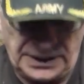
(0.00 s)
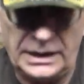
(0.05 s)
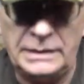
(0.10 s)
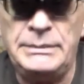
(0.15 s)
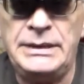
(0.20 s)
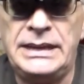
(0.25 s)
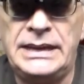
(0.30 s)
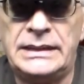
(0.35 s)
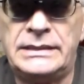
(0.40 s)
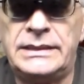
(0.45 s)
let
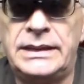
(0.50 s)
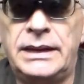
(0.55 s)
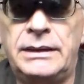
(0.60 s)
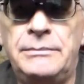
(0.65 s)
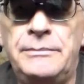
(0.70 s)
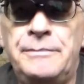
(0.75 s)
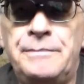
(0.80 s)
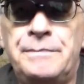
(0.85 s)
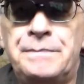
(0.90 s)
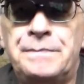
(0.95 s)
me get
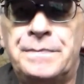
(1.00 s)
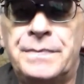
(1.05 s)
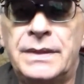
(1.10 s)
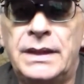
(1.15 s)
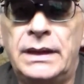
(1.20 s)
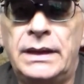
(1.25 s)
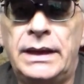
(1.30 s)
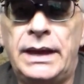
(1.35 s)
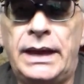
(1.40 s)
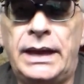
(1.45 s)
them
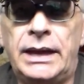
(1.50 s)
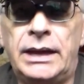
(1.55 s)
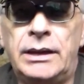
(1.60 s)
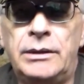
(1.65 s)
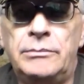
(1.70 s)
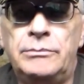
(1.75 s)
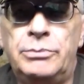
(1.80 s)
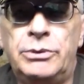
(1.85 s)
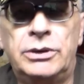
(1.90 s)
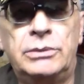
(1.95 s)

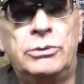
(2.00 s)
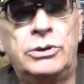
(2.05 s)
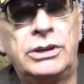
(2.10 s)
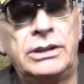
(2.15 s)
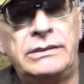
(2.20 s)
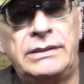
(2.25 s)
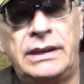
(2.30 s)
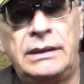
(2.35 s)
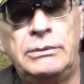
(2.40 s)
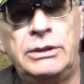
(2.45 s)
and put them on
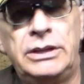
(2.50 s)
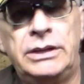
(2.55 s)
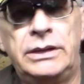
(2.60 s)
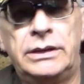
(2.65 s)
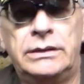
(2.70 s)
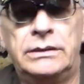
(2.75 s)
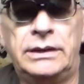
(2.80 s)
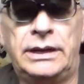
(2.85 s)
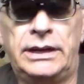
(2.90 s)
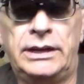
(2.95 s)
the table
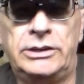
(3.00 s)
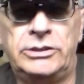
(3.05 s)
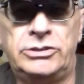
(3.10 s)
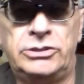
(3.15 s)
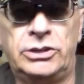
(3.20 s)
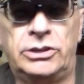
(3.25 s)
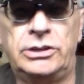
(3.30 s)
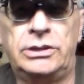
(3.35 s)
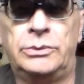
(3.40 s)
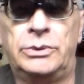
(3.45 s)
here and
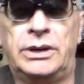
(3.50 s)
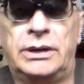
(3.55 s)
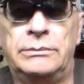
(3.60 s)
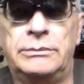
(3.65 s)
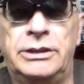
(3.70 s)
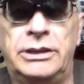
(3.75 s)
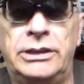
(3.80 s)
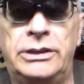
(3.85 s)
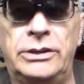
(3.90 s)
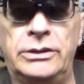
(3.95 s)
show you what I'm
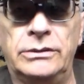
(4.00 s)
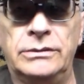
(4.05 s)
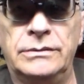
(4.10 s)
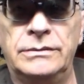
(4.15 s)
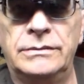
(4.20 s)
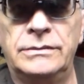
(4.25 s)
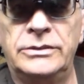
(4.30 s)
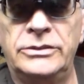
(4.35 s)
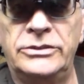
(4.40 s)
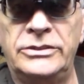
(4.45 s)
going to do.
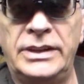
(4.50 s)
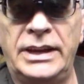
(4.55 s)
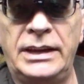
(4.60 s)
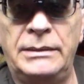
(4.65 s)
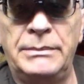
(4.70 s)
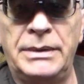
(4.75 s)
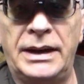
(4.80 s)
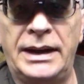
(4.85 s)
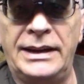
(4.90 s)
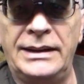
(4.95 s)

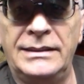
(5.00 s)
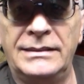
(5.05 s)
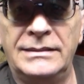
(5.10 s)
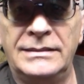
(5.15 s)
Stand by.